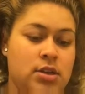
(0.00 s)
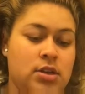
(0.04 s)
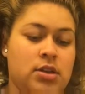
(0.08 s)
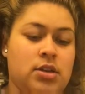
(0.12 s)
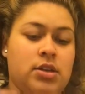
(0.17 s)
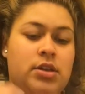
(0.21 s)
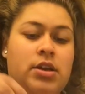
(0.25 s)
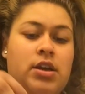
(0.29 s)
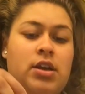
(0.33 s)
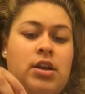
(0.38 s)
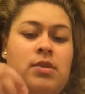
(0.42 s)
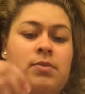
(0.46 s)

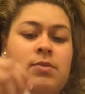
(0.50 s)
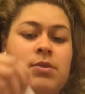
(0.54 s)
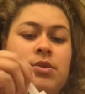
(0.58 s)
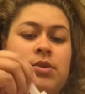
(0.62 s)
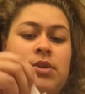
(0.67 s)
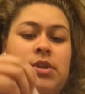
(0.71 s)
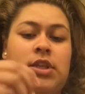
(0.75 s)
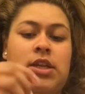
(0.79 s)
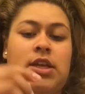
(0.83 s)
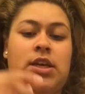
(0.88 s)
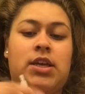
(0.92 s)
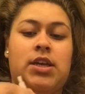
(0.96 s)
Comes with
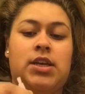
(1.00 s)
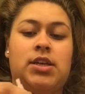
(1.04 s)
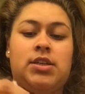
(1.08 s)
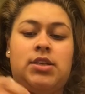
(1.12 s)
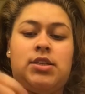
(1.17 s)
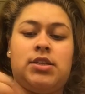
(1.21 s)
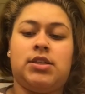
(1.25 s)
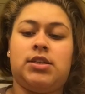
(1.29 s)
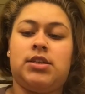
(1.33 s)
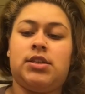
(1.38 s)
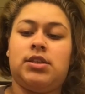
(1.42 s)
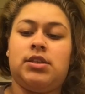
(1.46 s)

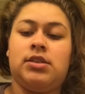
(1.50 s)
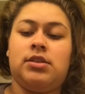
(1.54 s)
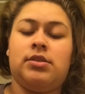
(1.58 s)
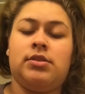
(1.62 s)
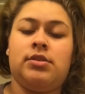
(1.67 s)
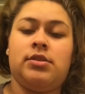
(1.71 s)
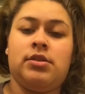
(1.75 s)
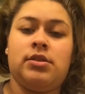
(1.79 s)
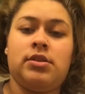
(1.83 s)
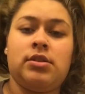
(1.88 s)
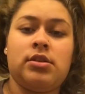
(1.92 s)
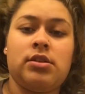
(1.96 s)
this,
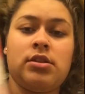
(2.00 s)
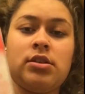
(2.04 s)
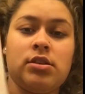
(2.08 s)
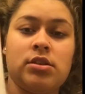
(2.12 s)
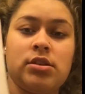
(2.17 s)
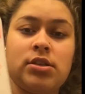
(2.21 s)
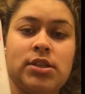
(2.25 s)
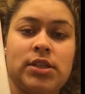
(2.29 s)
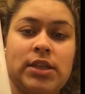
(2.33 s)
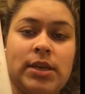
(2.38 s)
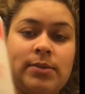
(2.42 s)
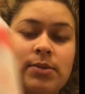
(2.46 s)

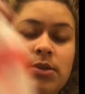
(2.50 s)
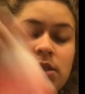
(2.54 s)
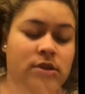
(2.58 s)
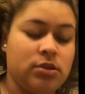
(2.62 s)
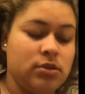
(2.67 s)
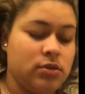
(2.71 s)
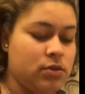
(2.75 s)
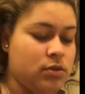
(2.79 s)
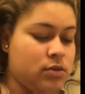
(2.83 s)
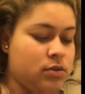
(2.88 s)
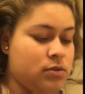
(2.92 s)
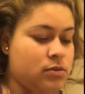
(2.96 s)
step
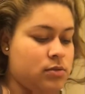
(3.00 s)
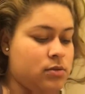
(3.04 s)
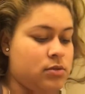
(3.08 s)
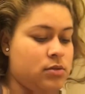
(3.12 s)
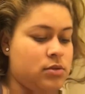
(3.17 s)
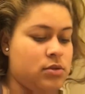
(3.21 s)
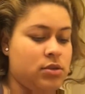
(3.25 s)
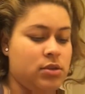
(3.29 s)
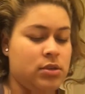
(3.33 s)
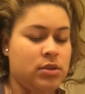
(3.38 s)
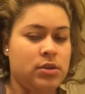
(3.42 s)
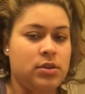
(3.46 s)
2.
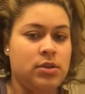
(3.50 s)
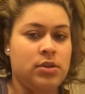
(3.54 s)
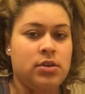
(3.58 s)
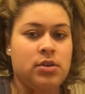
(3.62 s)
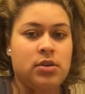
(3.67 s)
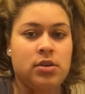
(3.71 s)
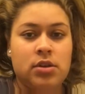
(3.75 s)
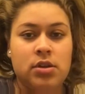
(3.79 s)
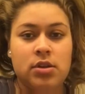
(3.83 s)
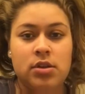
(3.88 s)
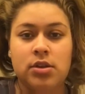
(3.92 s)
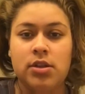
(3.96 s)

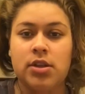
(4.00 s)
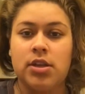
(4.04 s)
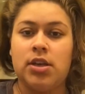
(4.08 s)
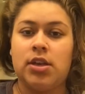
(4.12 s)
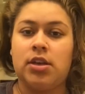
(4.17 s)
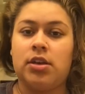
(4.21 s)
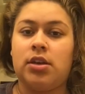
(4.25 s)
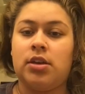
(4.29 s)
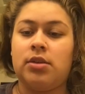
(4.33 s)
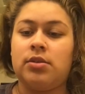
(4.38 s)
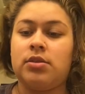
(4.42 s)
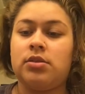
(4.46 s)
Then it
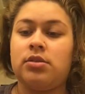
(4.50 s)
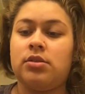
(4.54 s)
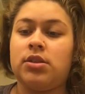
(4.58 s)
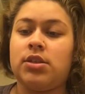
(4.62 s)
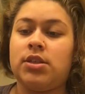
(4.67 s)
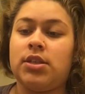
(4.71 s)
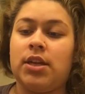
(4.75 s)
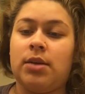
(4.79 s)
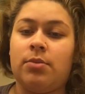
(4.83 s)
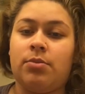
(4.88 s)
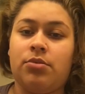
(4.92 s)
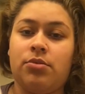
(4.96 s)
comes with
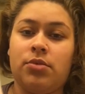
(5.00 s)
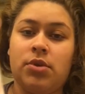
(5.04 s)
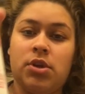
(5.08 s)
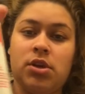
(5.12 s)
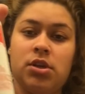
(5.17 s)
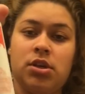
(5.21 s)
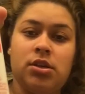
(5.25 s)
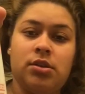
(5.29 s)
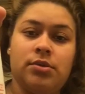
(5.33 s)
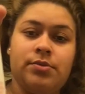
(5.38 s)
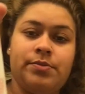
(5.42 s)
step 1.